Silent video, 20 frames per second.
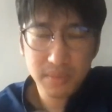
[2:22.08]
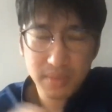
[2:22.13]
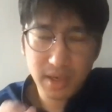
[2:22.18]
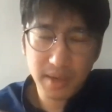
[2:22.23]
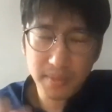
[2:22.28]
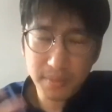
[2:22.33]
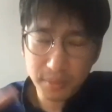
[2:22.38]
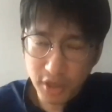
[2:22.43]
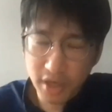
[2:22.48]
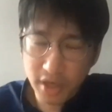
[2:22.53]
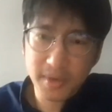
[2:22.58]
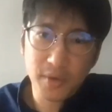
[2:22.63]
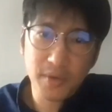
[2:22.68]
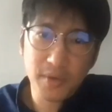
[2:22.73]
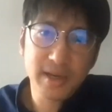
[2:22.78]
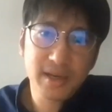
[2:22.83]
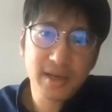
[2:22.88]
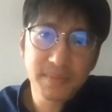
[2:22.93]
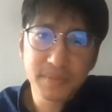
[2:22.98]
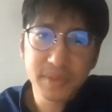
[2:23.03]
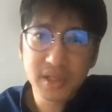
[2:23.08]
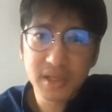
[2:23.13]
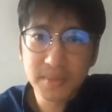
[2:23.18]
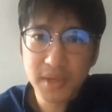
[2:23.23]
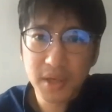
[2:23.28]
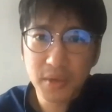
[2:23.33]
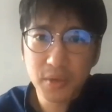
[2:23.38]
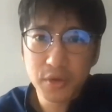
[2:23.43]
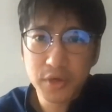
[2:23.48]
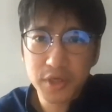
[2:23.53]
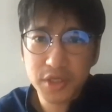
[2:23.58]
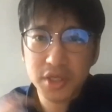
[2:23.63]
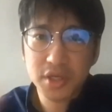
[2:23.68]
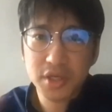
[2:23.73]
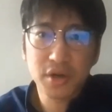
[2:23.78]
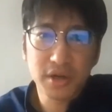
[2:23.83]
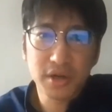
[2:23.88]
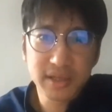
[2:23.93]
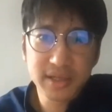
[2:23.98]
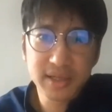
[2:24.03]
employed by one company, but we were
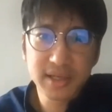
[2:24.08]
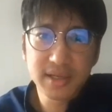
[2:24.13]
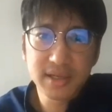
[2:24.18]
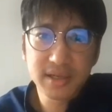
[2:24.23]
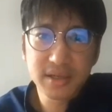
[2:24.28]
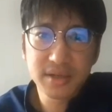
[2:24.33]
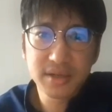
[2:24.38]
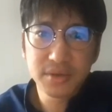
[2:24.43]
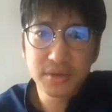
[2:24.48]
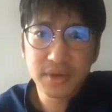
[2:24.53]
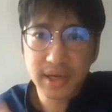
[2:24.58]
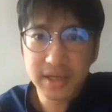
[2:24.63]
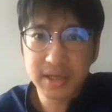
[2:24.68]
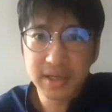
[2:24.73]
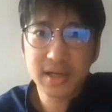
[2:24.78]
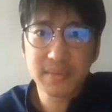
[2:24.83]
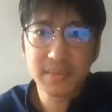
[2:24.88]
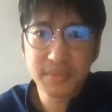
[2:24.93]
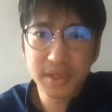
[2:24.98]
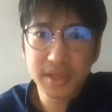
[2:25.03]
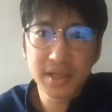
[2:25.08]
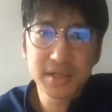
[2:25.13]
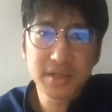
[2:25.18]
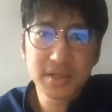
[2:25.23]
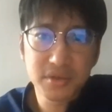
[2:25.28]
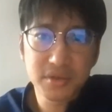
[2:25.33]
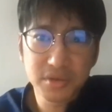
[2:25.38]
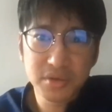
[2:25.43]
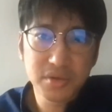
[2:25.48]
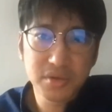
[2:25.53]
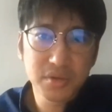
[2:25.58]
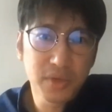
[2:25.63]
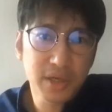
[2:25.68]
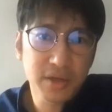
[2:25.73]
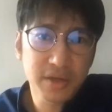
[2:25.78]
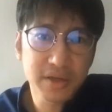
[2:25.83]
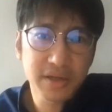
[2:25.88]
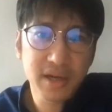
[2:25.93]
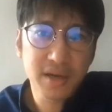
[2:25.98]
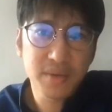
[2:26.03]
seconded to other companies to
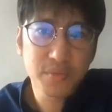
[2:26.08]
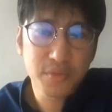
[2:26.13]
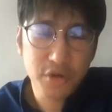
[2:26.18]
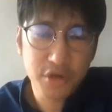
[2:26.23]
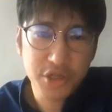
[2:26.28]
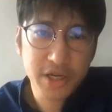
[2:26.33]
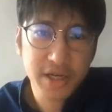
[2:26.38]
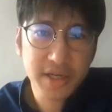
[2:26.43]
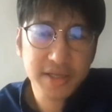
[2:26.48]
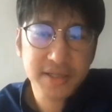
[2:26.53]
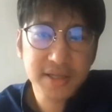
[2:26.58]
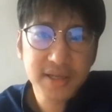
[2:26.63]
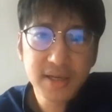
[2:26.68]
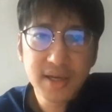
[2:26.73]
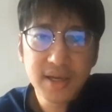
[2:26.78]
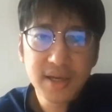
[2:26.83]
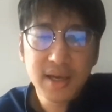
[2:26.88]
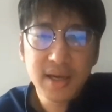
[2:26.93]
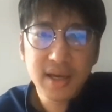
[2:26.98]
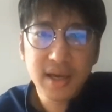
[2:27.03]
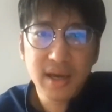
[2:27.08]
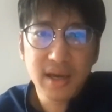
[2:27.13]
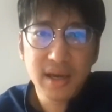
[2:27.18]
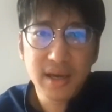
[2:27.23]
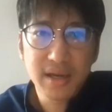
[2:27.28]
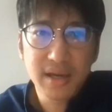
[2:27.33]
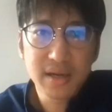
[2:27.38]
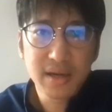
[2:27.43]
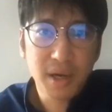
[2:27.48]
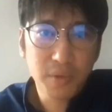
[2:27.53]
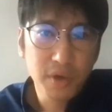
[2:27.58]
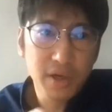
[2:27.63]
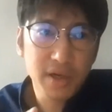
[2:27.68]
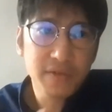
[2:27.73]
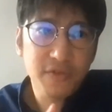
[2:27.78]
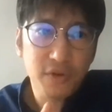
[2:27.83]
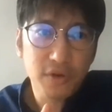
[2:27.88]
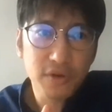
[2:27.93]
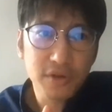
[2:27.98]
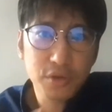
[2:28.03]
work on their projects. And I
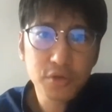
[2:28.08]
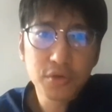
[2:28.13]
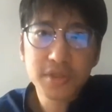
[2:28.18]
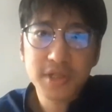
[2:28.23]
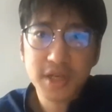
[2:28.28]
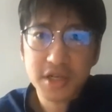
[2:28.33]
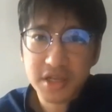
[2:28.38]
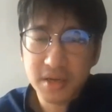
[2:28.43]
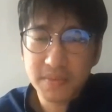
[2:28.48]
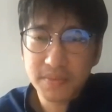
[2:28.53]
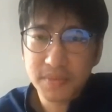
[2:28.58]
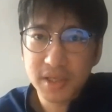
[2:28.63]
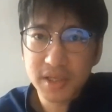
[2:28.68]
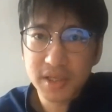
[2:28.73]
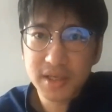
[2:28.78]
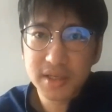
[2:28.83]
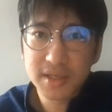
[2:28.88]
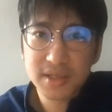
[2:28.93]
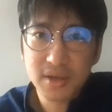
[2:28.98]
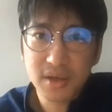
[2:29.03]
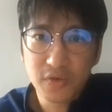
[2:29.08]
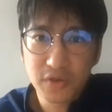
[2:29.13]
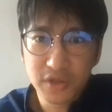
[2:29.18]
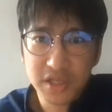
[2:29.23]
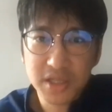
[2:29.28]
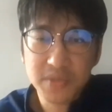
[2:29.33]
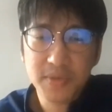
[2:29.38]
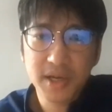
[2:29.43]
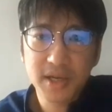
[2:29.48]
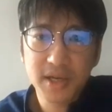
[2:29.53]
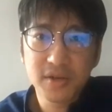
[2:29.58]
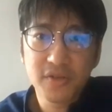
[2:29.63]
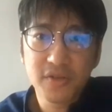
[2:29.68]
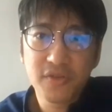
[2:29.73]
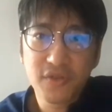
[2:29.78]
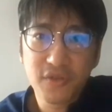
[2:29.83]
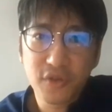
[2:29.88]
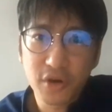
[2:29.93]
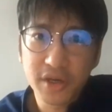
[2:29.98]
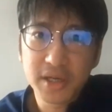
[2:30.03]
worked for two such companies over the span of
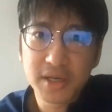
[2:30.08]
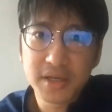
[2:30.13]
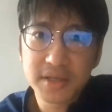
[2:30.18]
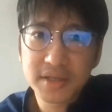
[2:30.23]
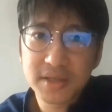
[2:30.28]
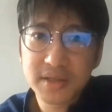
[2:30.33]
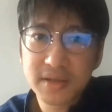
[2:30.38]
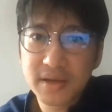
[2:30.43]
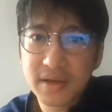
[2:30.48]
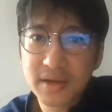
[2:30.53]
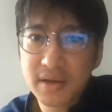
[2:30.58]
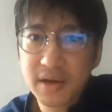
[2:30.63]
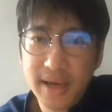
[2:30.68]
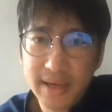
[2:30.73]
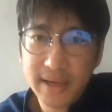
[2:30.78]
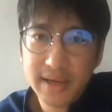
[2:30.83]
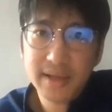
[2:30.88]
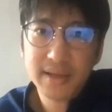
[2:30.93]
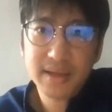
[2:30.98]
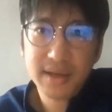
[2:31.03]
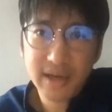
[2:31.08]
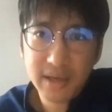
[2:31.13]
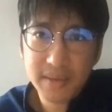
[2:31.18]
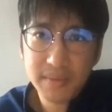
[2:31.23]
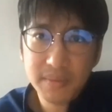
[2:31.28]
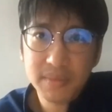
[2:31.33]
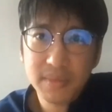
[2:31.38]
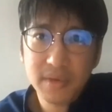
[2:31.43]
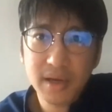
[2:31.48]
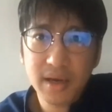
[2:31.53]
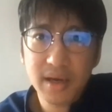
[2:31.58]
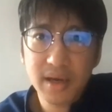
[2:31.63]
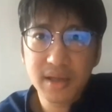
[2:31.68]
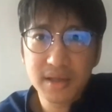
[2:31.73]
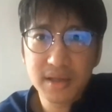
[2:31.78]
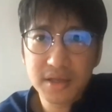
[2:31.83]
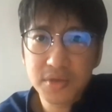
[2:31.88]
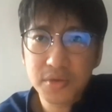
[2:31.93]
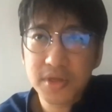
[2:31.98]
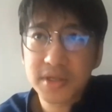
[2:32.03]
4 years. At that time,
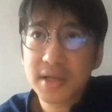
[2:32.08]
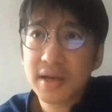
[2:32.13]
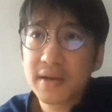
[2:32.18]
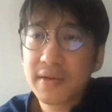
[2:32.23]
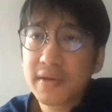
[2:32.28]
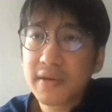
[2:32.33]
and this was,